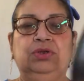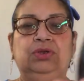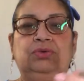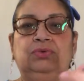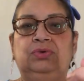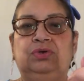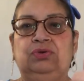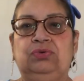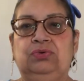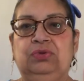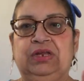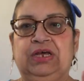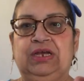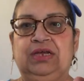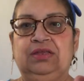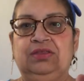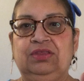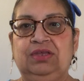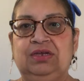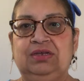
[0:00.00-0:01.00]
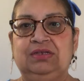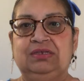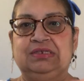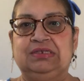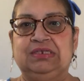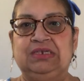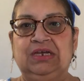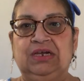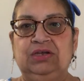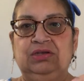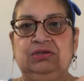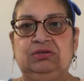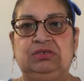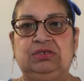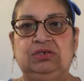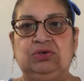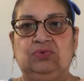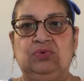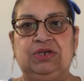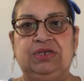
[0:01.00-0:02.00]
You do like this, you
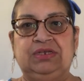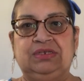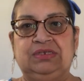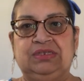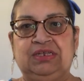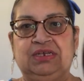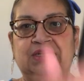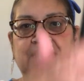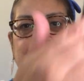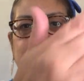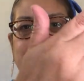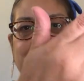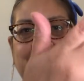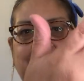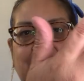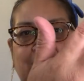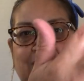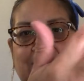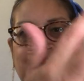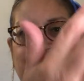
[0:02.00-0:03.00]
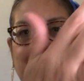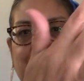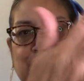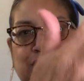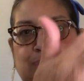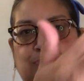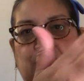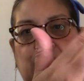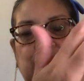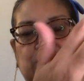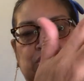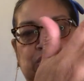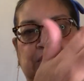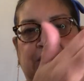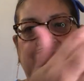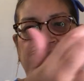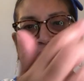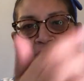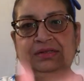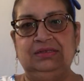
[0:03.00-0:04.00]
squeeze this. These brush
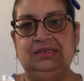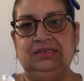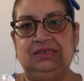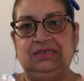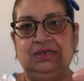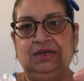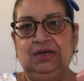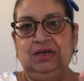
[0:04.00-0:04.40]
heads